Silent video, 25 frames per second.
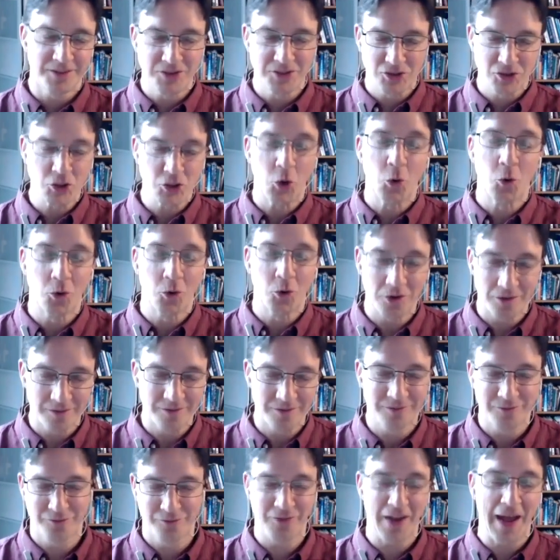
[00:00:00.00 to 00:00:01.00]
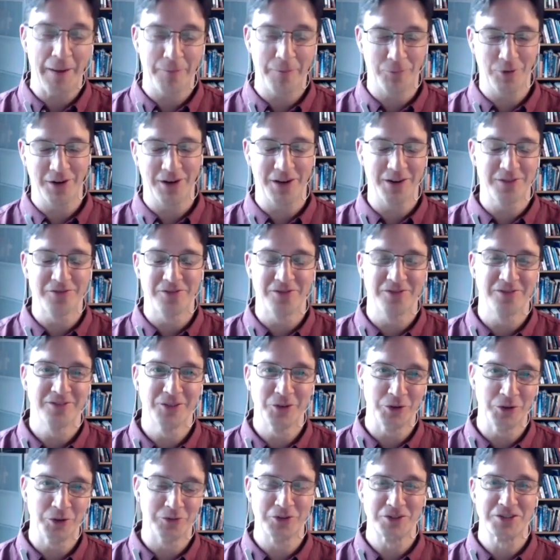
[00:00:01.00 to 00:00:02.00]
torn fabric of
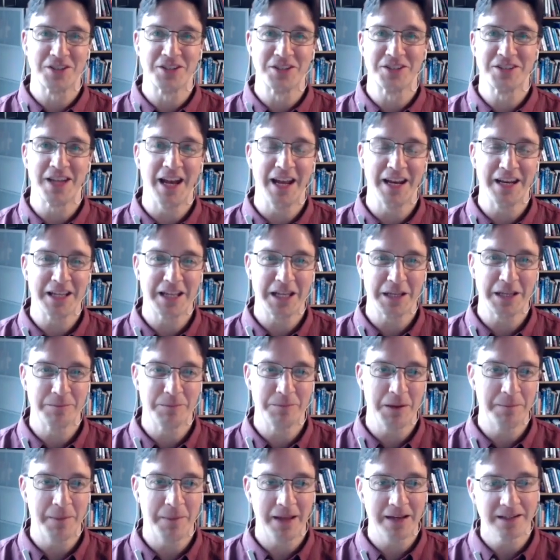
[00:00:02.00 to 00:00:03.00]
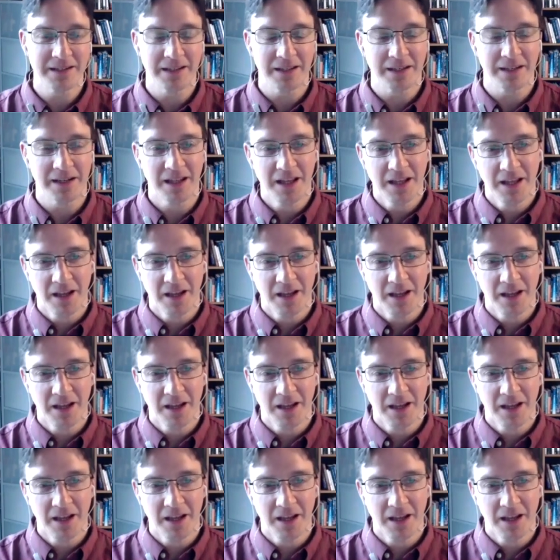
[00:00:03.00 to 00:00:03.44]
Louisville society can be mended.